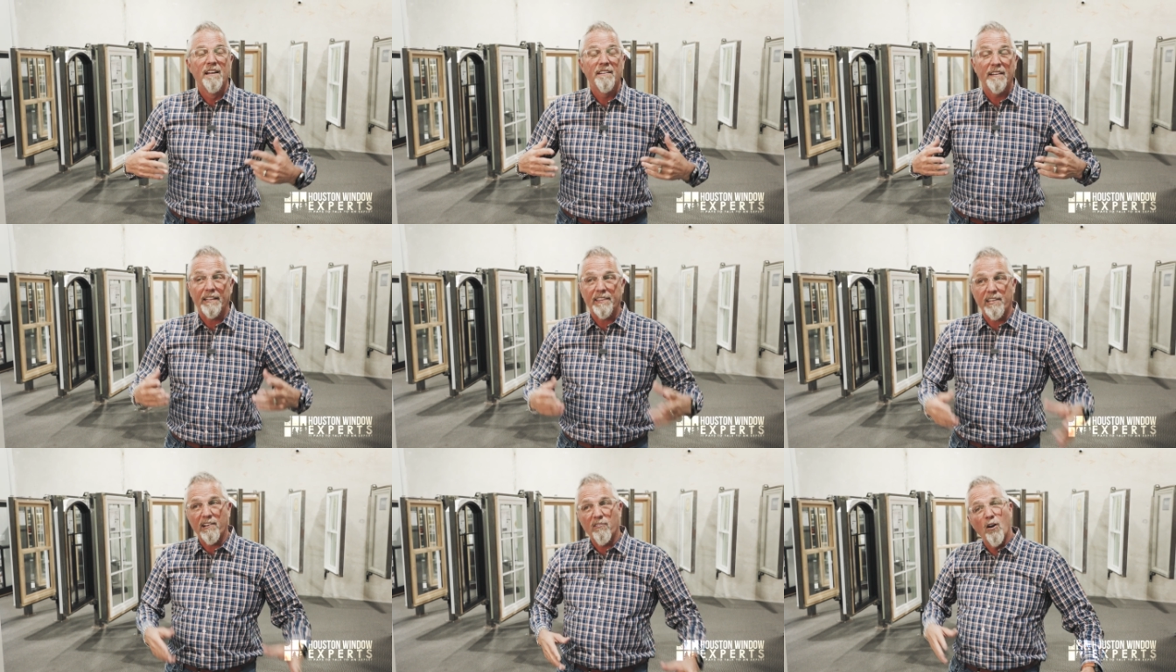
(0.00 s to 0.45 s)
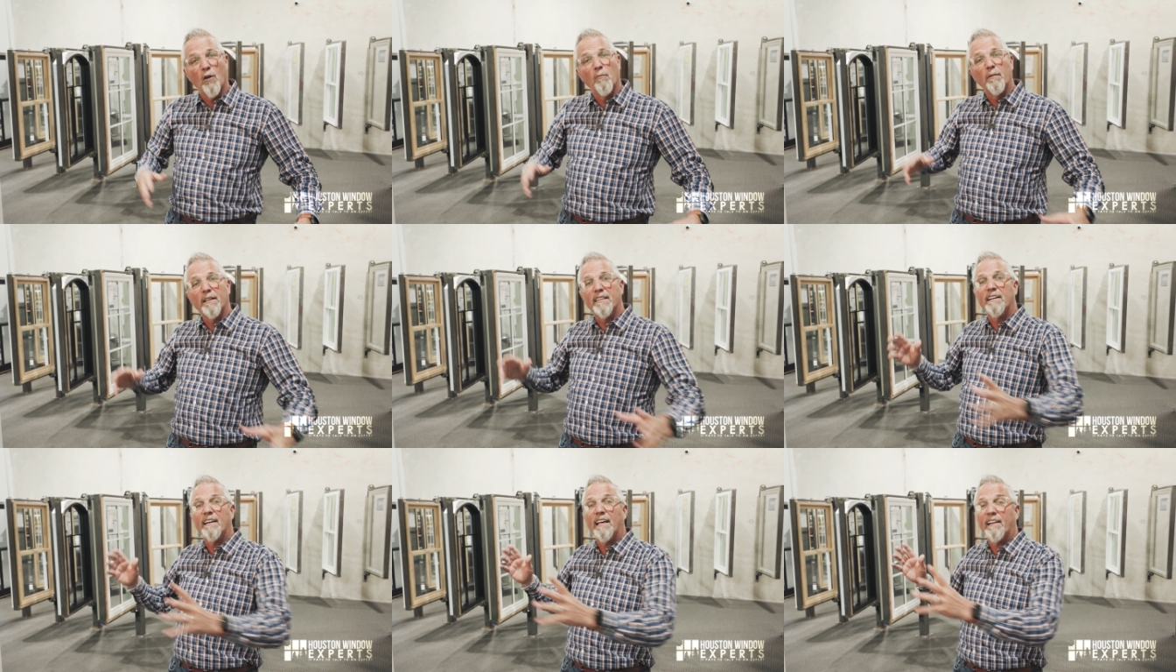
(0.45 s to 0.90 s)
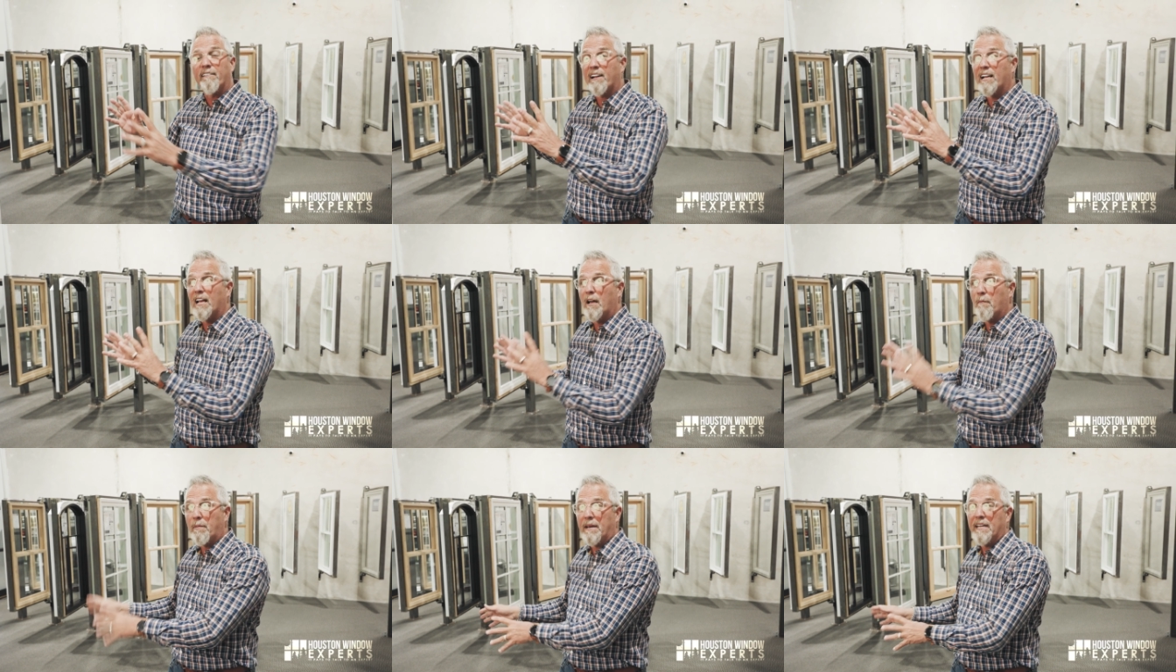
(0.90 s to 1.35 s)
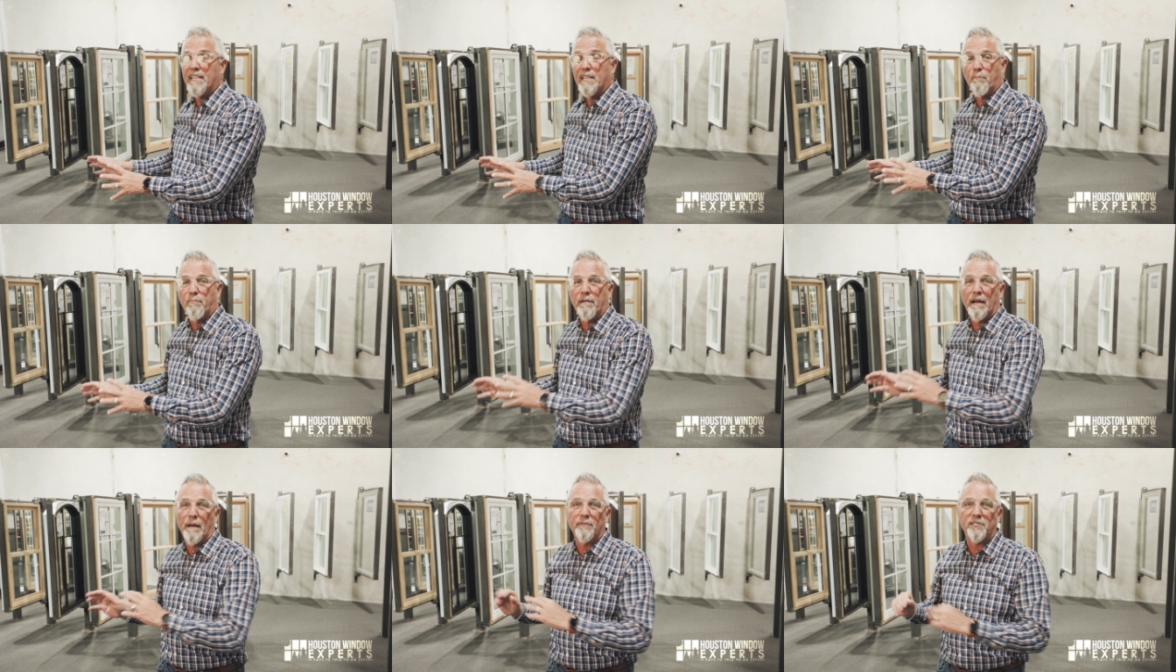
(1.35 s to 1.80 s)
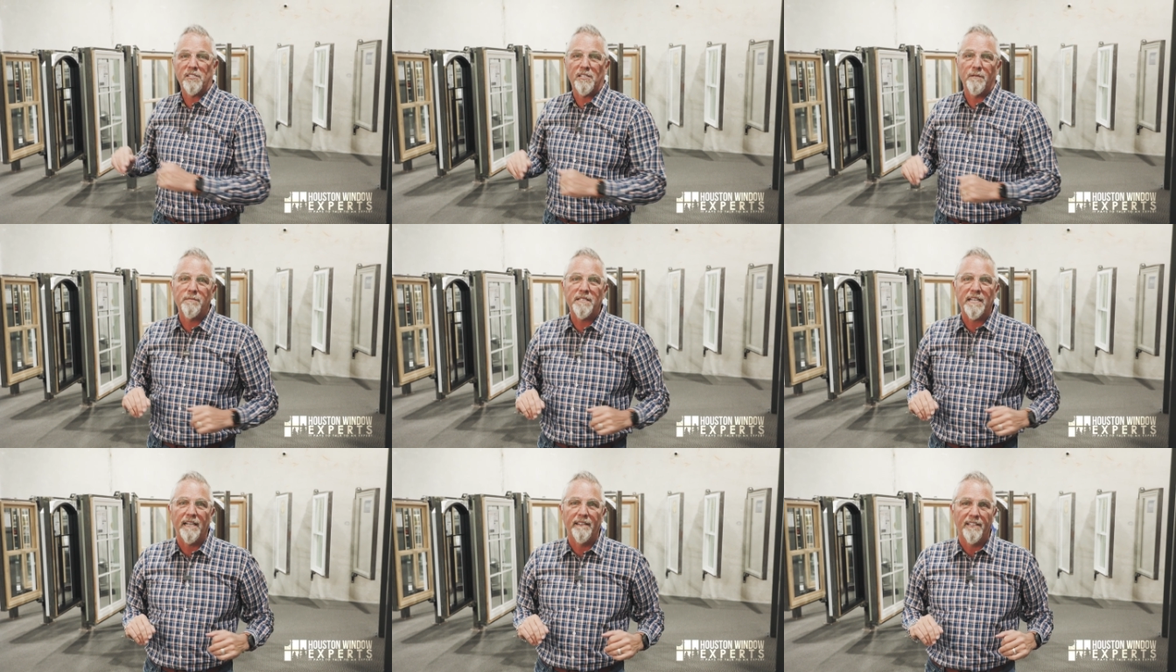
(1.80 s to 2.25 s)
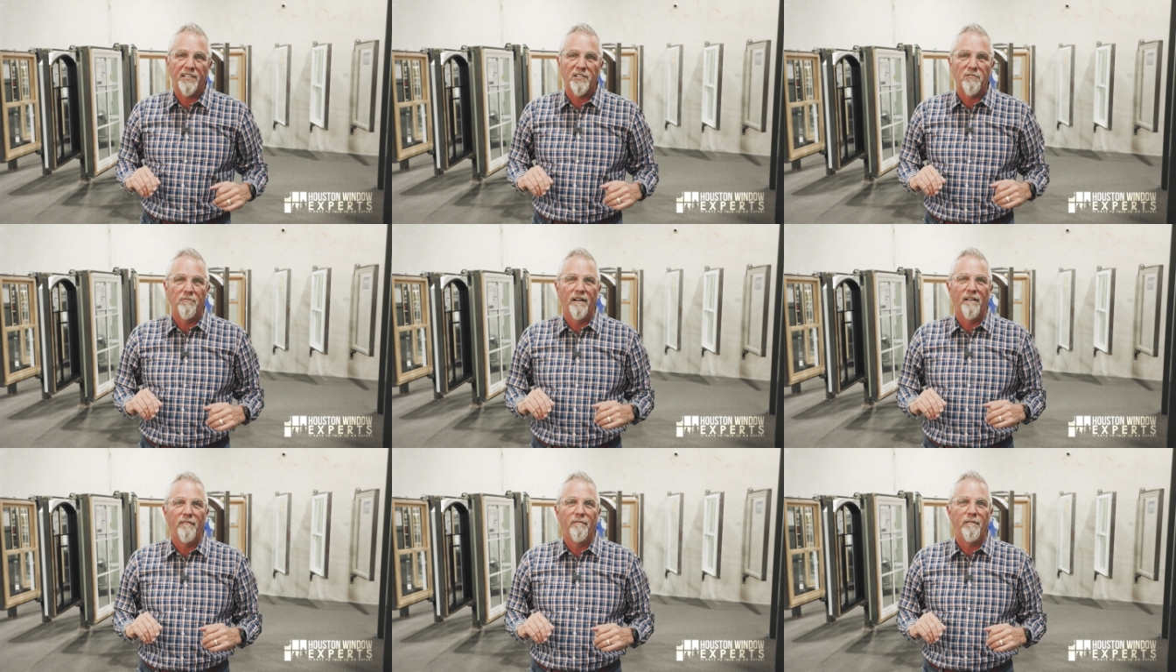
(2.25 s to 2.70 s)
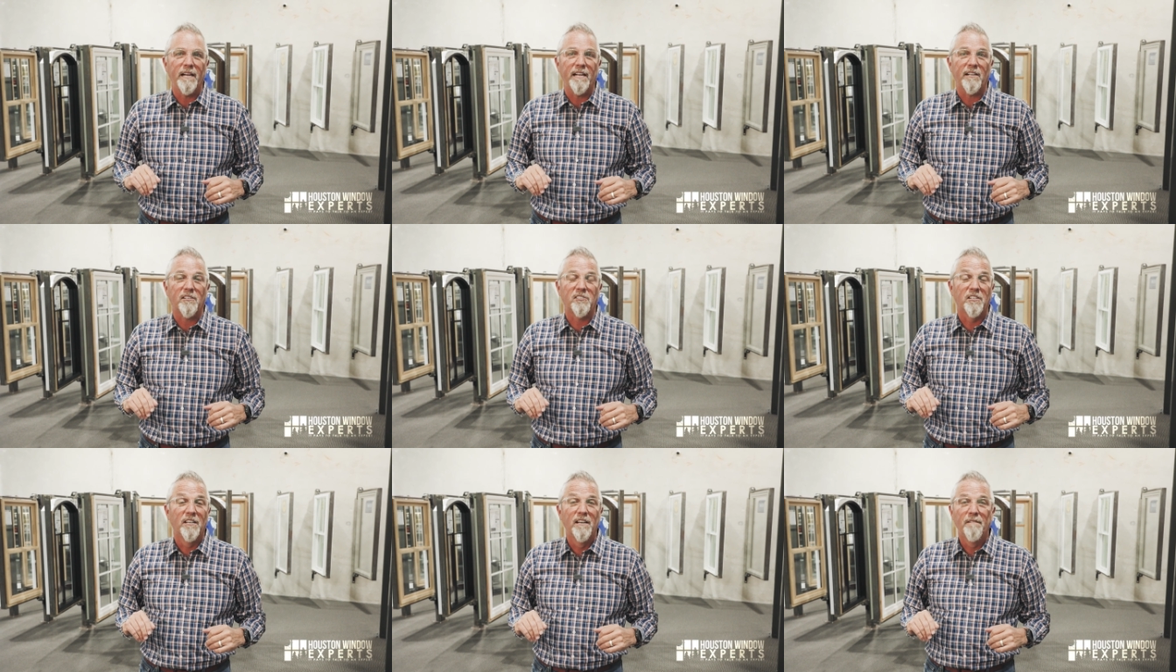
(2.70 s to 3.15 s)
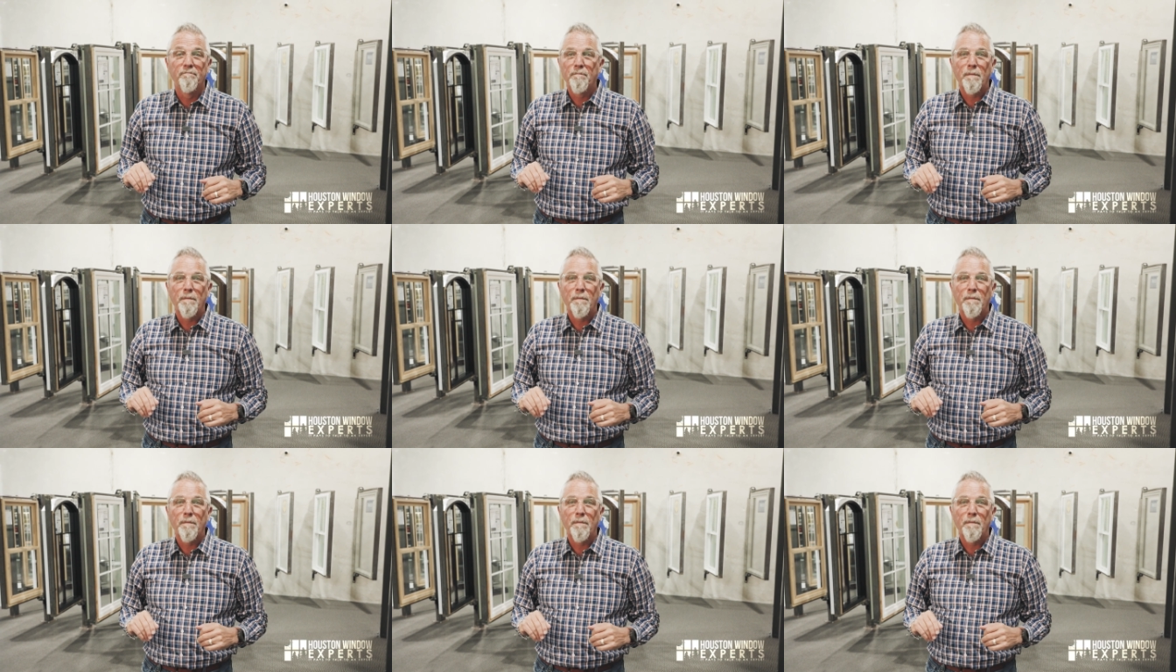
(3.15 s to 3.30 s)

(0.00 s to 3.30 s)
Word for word: that they're going with another company that promised them ten to twelve weeks.